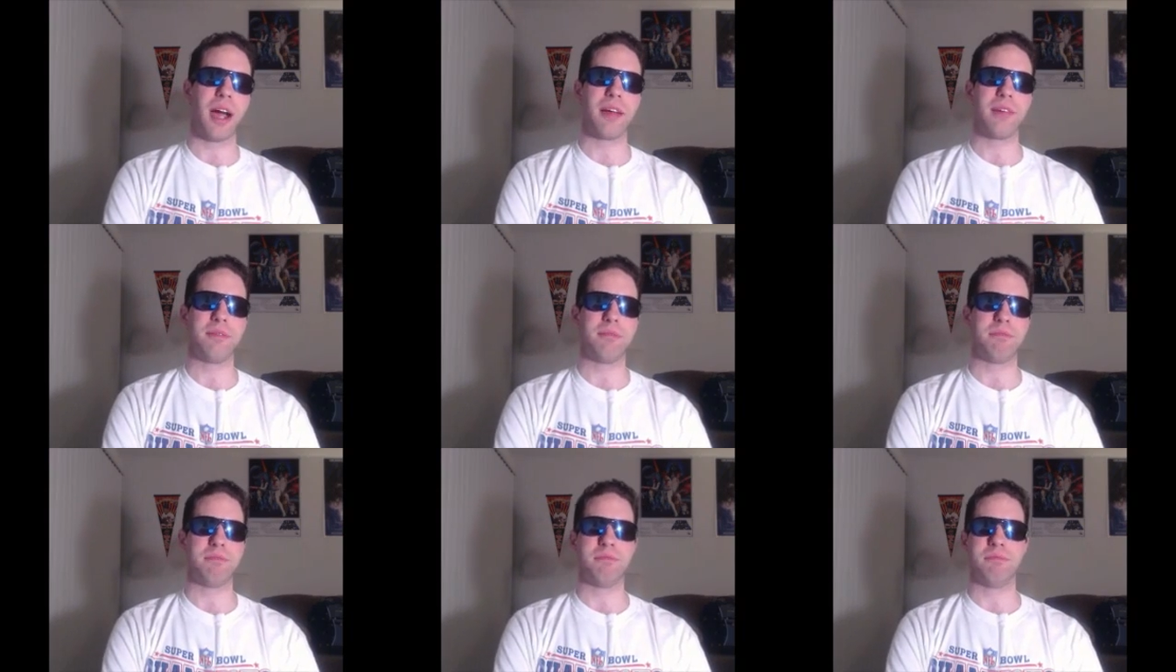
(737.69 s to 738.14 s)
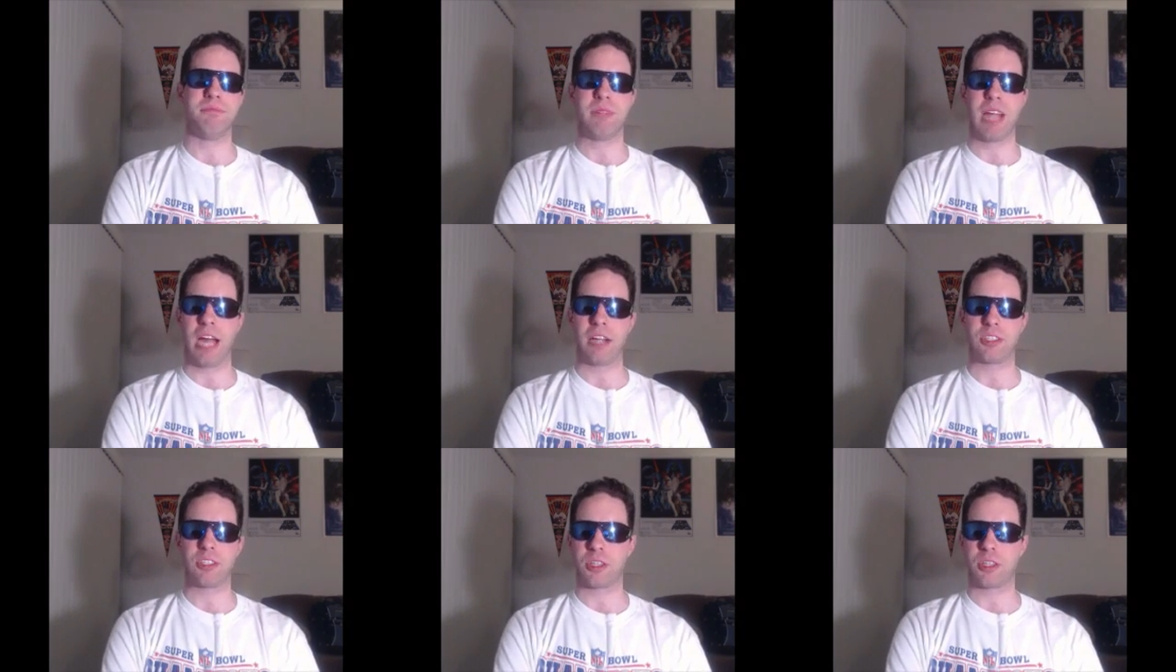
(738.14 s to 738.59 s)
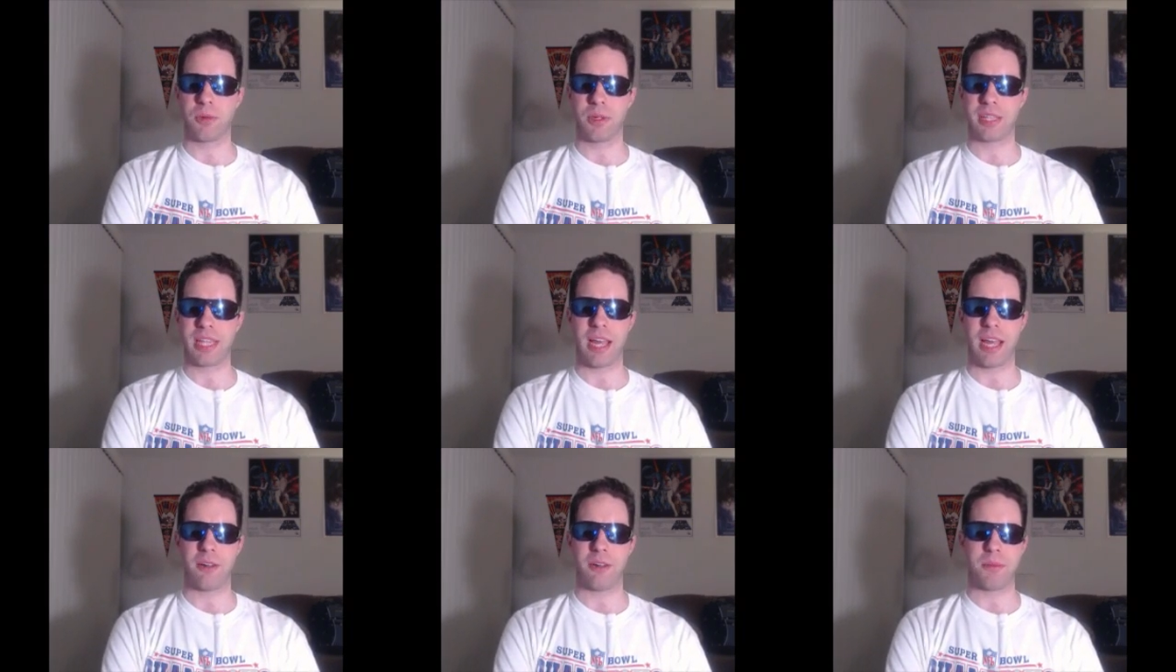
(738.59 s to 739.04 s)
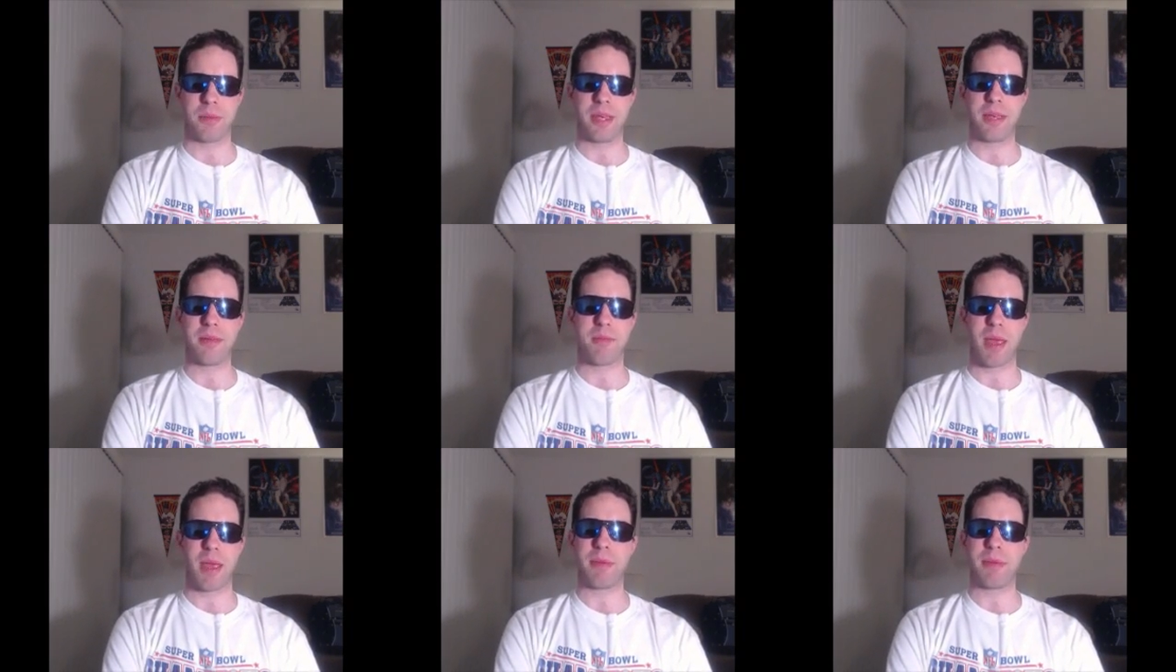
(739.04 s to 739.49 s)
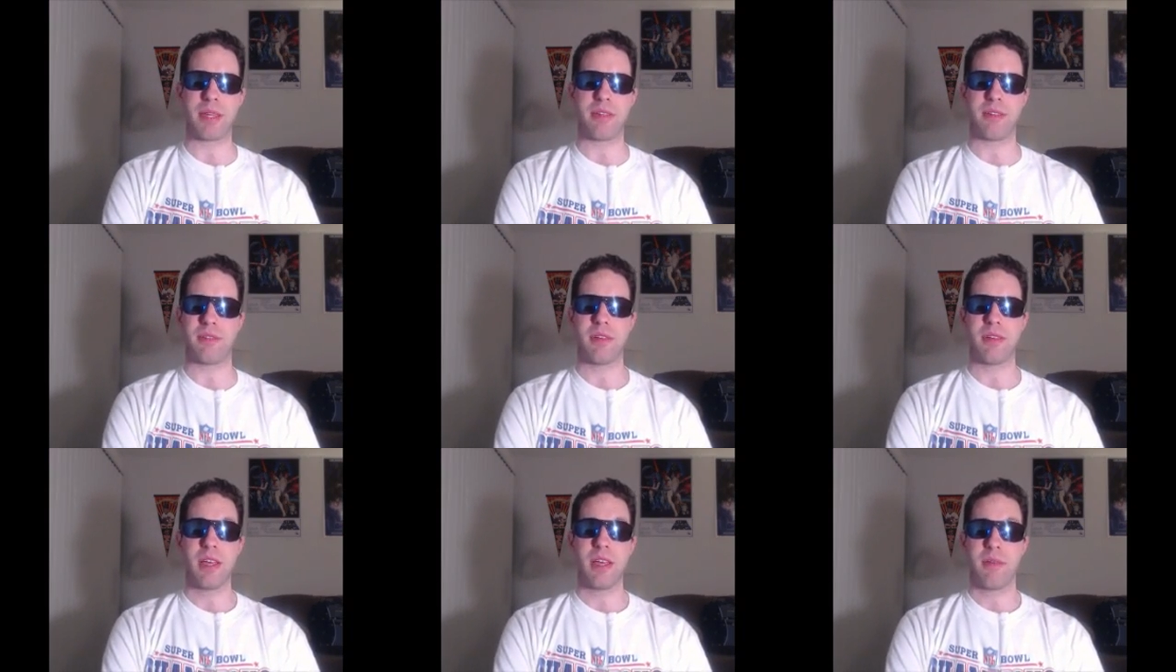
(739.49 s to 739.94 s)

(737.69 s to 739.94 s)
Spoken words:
I'm not sure what that'll be. Maybe